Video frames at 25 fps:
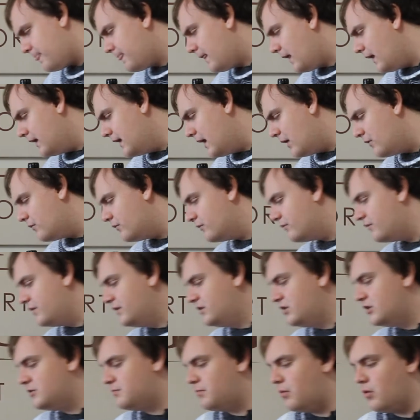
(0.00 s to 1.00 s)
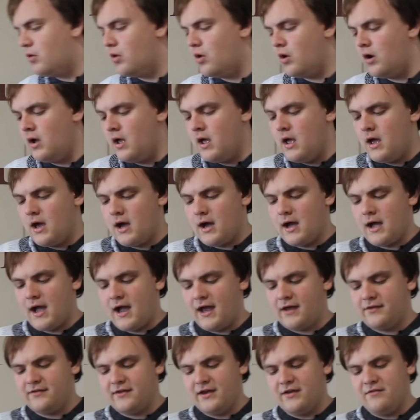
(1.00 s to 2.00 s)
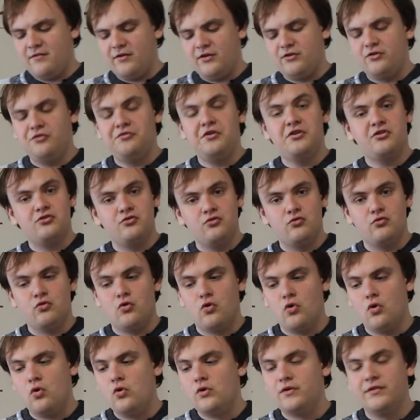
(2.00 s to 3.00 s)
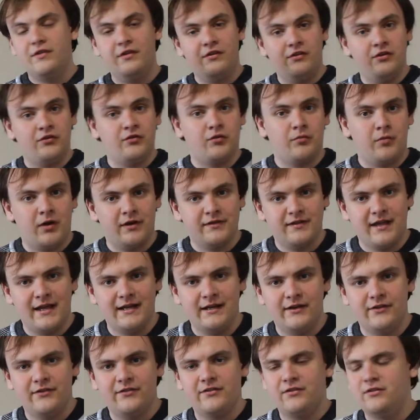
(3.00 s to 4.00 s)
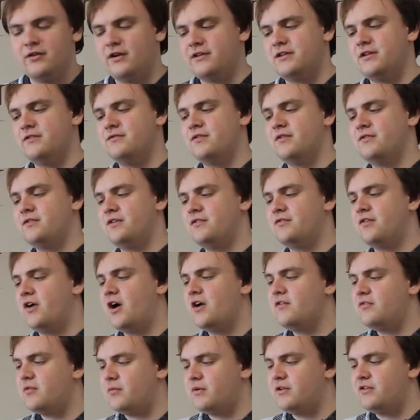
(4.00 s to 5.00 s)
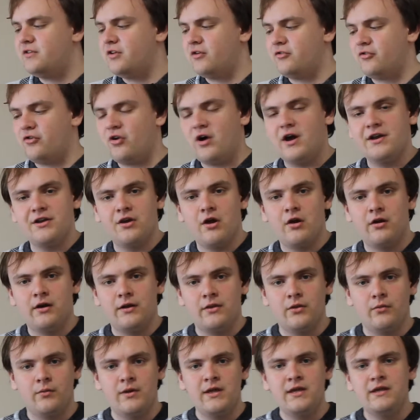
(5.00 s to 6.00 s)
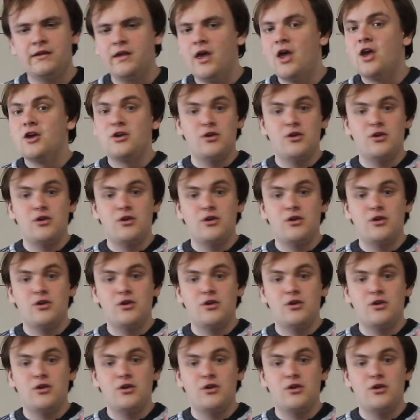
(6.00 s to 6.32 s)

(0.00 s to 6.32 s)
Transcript: Now, vintage port has a very traditional cork. This is from our Taylor's 1955 that we tried earlier in the week.